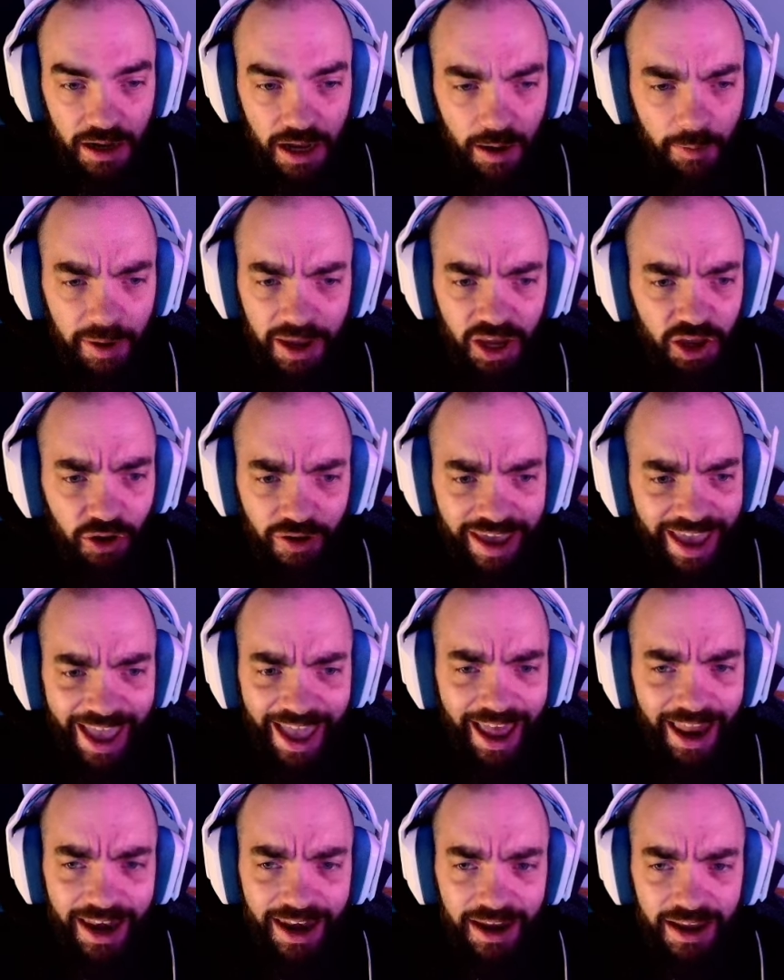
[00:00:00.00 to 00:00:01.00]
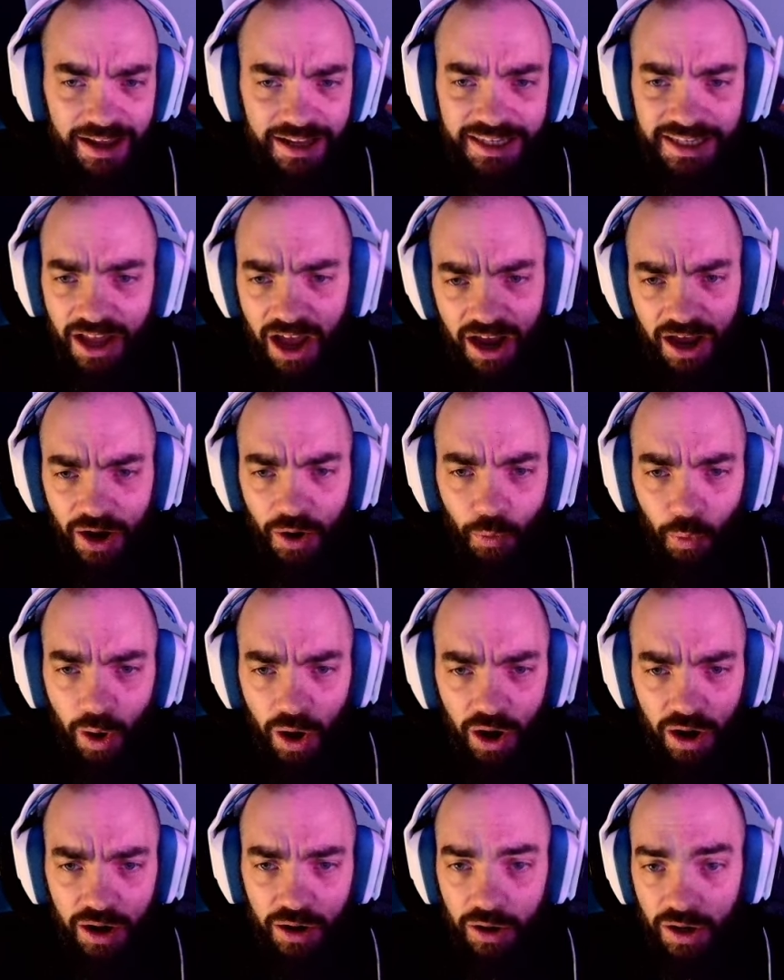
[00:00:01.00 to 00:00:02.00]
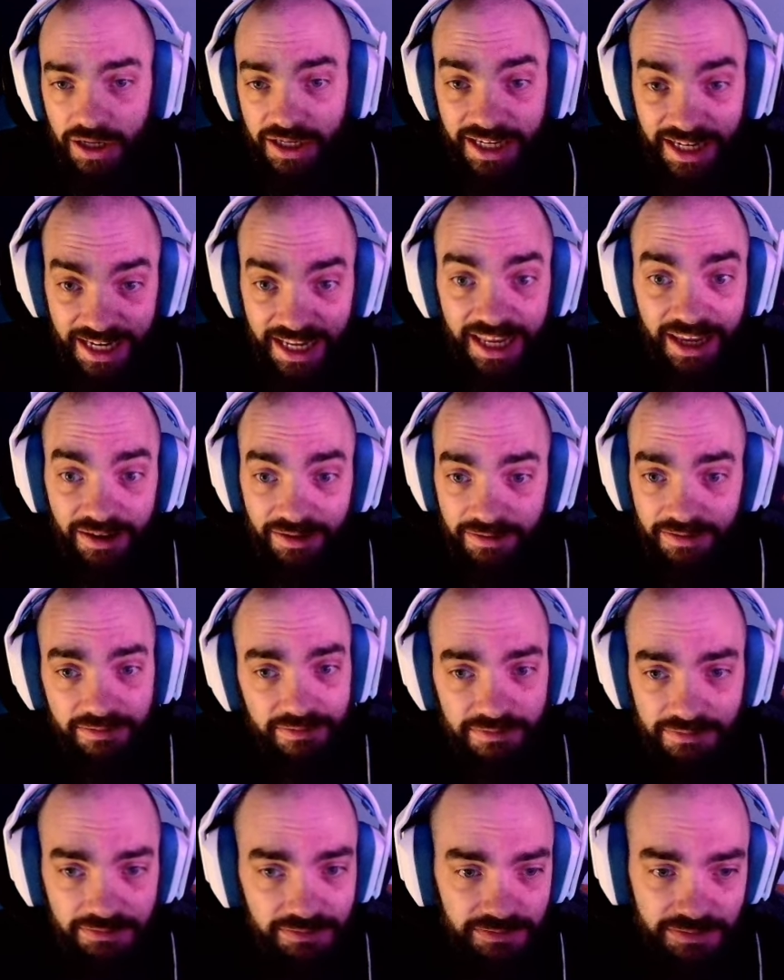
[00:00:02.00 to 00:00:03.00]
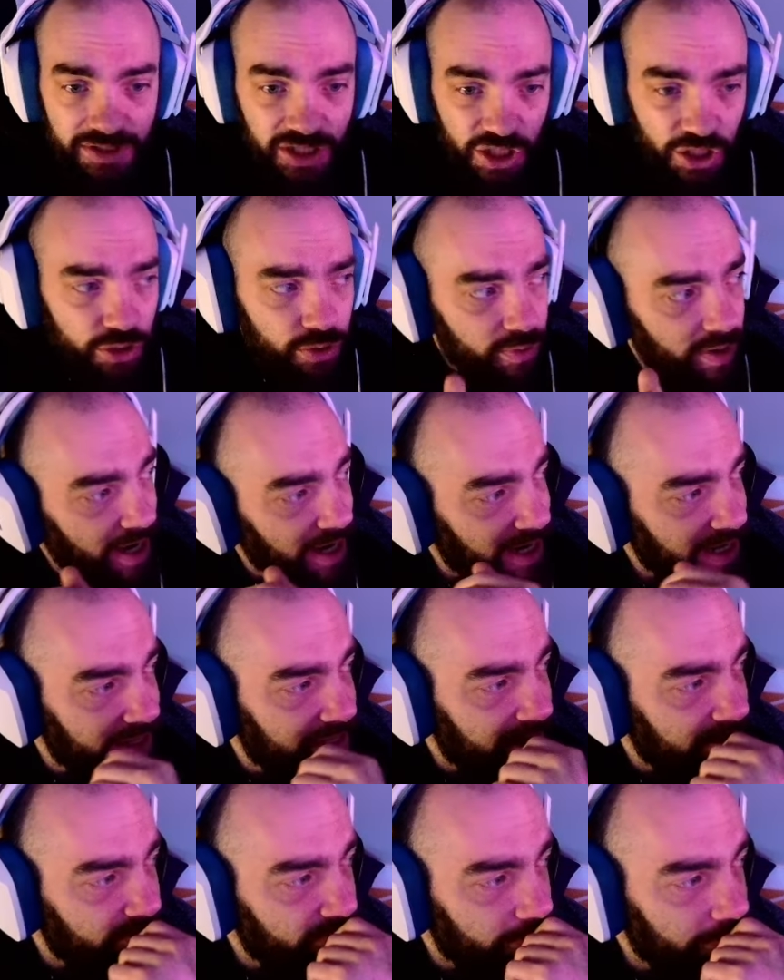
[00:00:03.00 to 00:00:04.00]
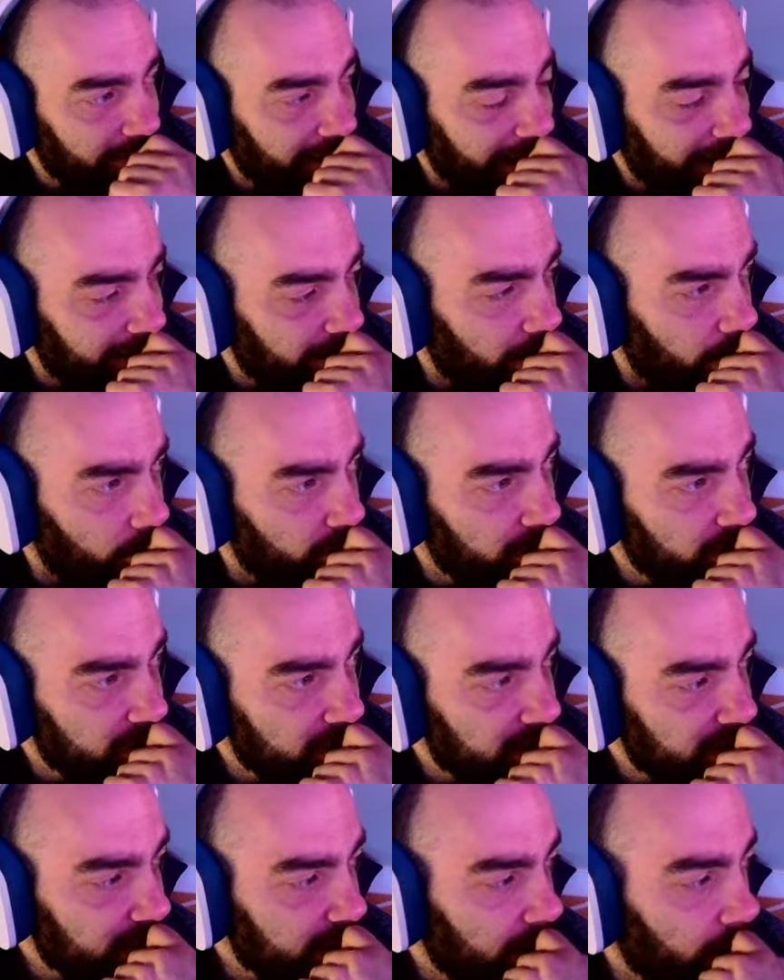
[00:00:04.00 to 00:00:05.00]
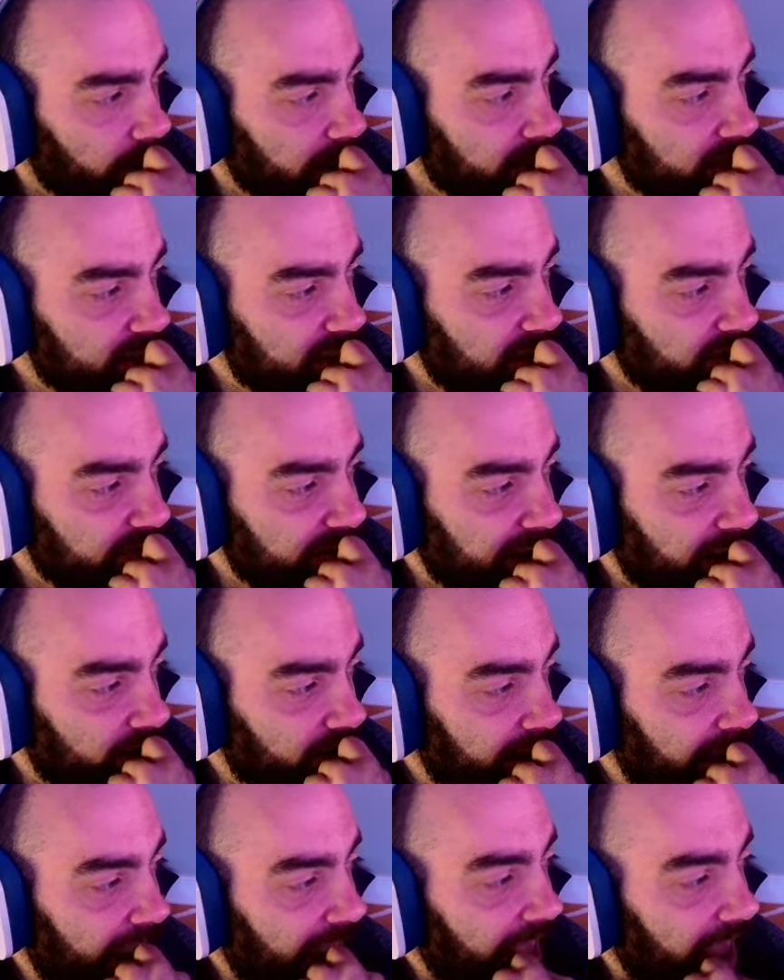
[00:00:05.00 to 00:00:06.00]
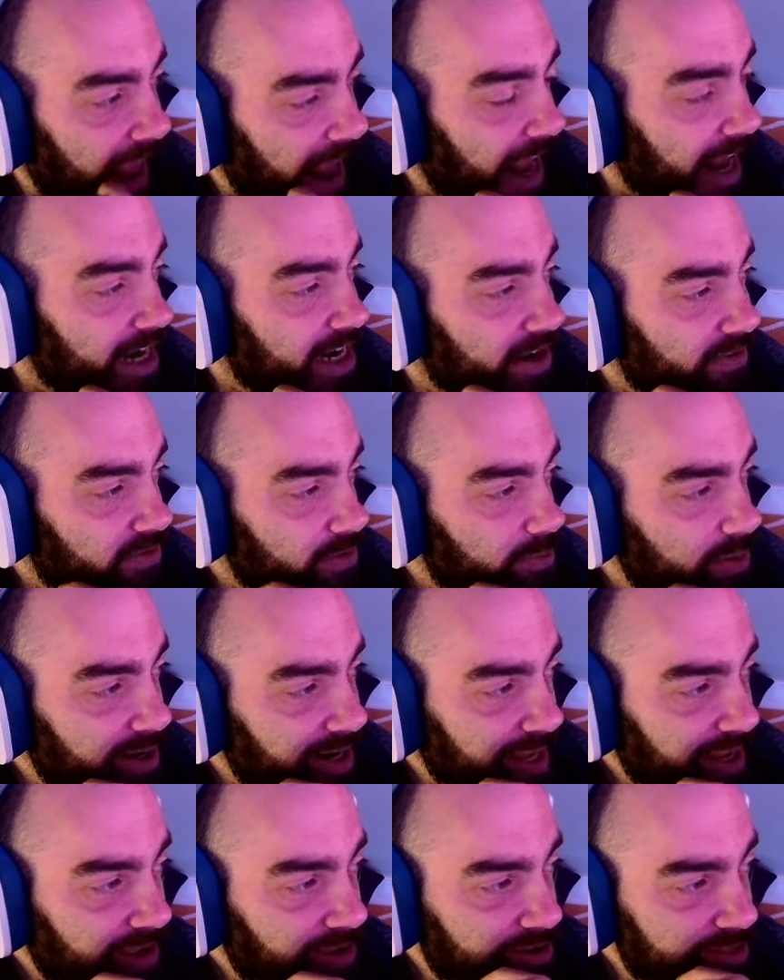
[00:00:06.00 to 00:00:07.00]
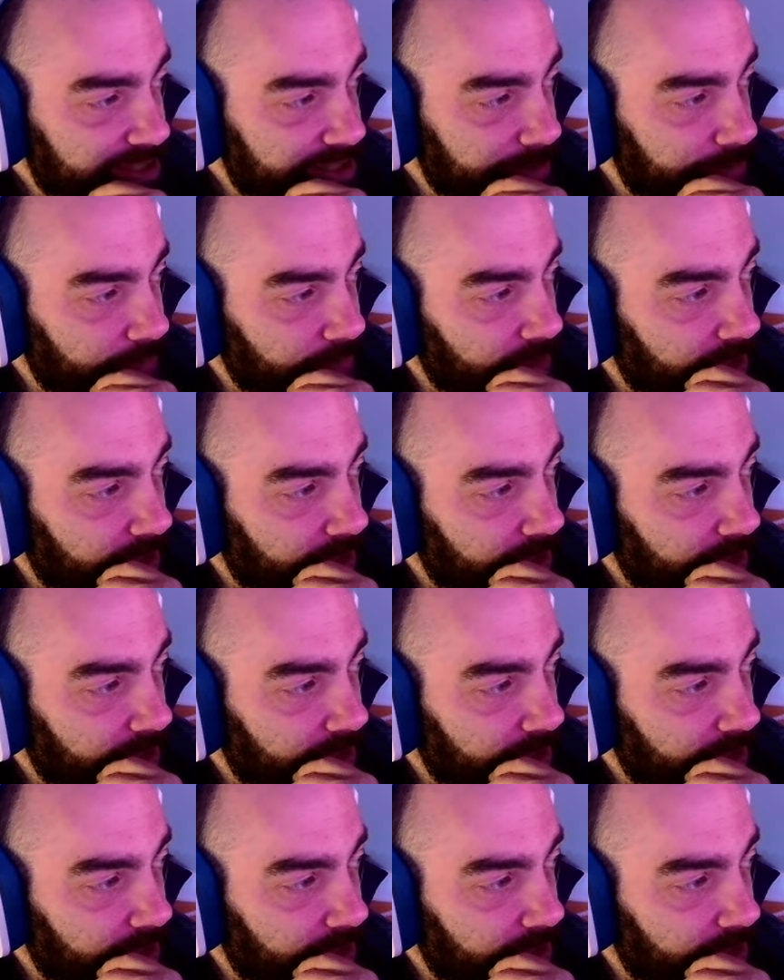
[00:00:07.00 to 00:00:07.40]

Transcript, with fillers: I mean, you can. It's not going to work. Did he do anything from that? No, you're just slowing yourself down and everybody else.